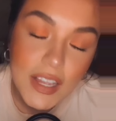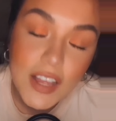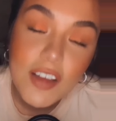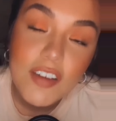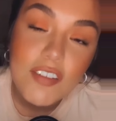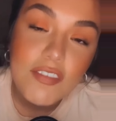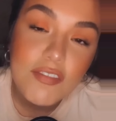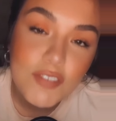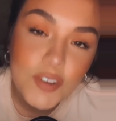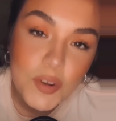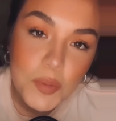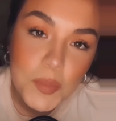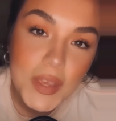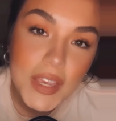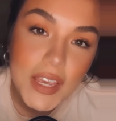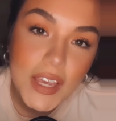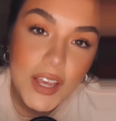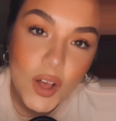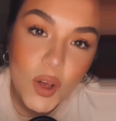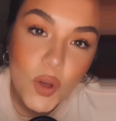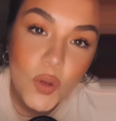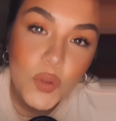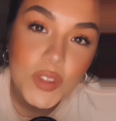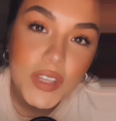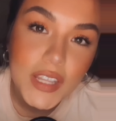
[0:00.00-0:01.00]
For me
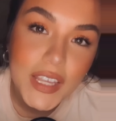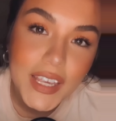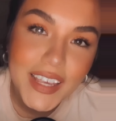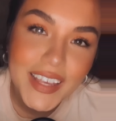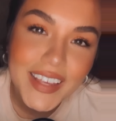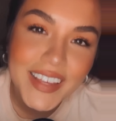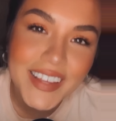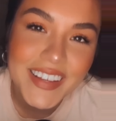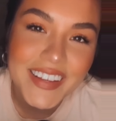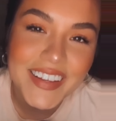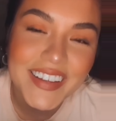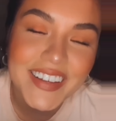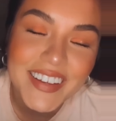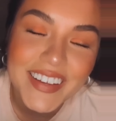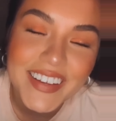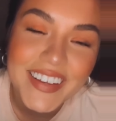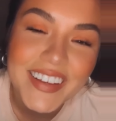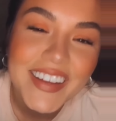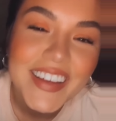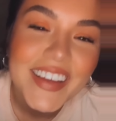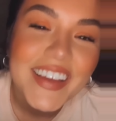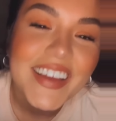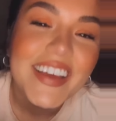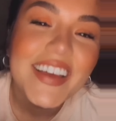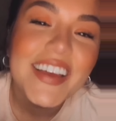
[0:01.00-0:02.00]
only.
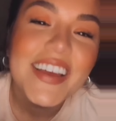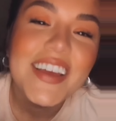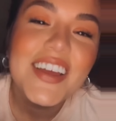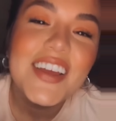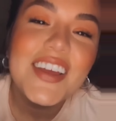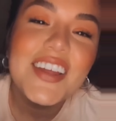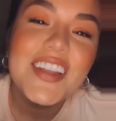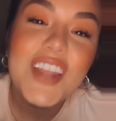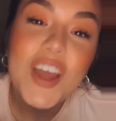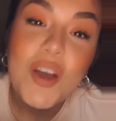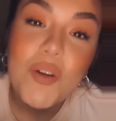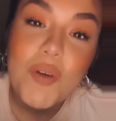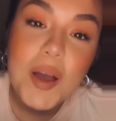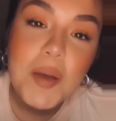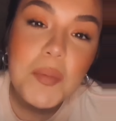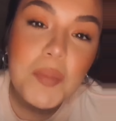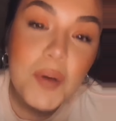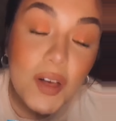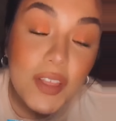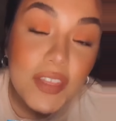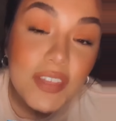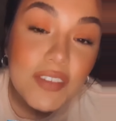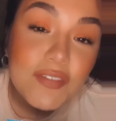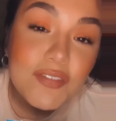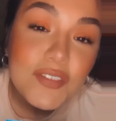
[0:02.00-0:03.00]
No, I
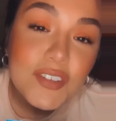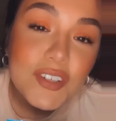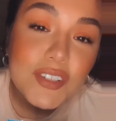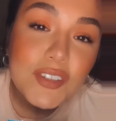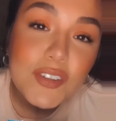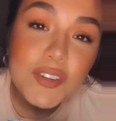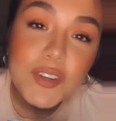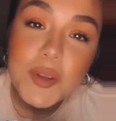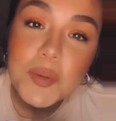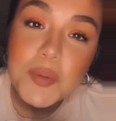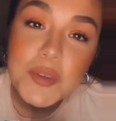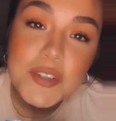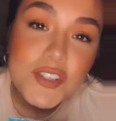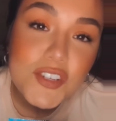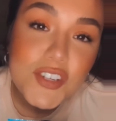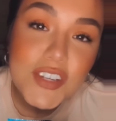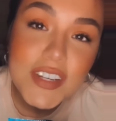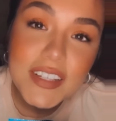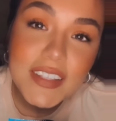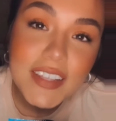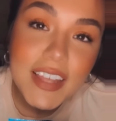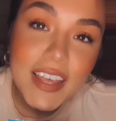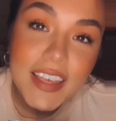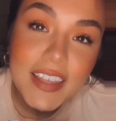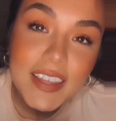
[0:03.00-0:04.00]
bought them for Luna, but she
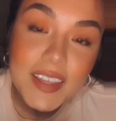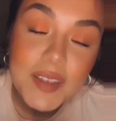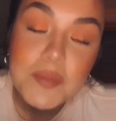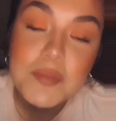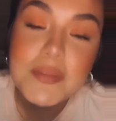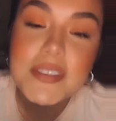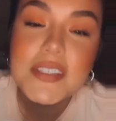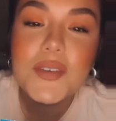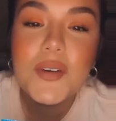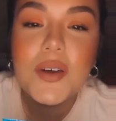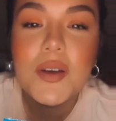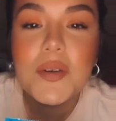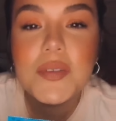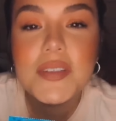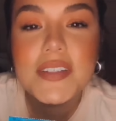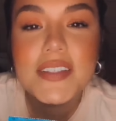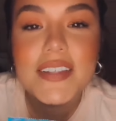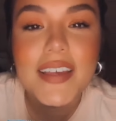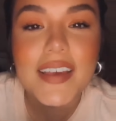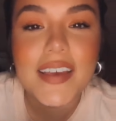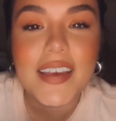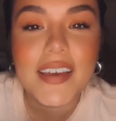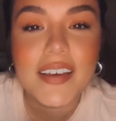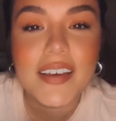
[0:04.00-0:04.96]
didn't like them, so I was like,